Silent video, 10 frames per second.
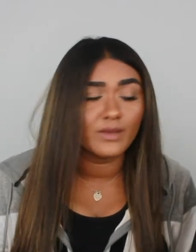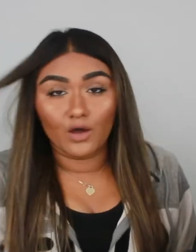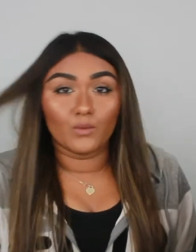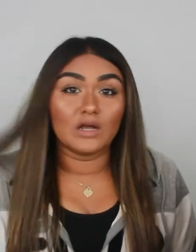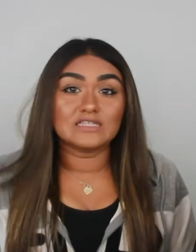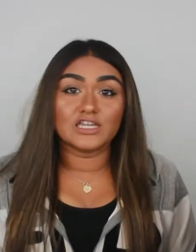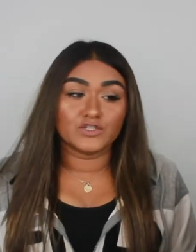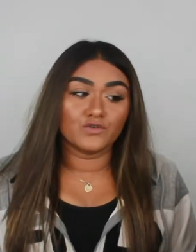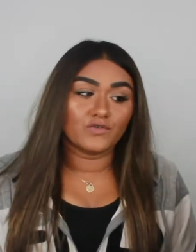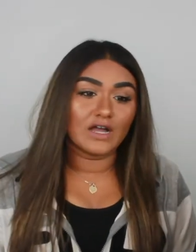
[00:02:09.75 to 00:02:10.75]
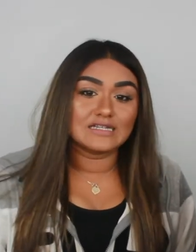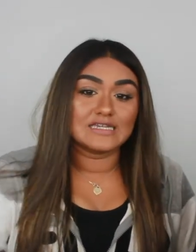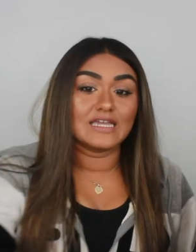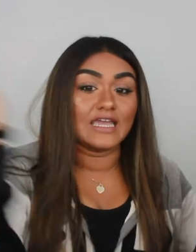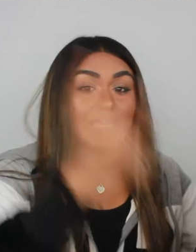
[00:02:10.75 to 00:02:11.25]
But once I do find
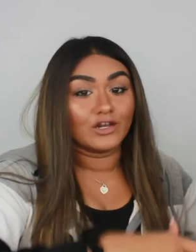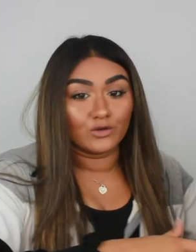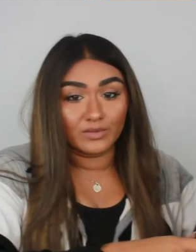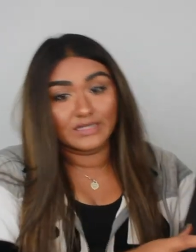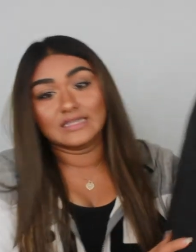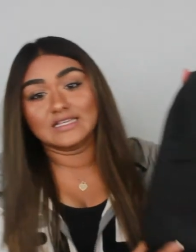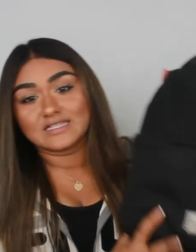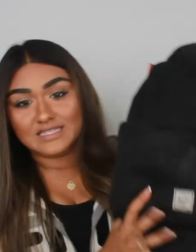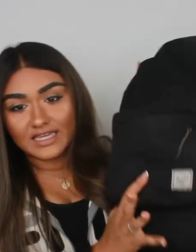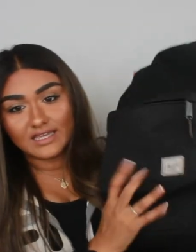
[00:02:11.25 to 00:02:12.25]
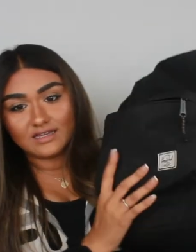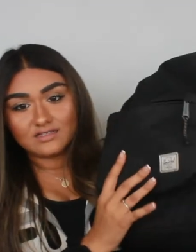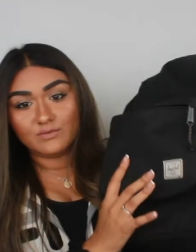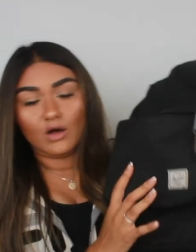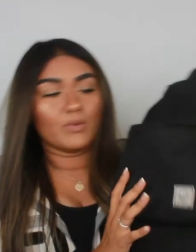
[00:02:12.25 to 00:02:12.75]
it, it'll be in this like small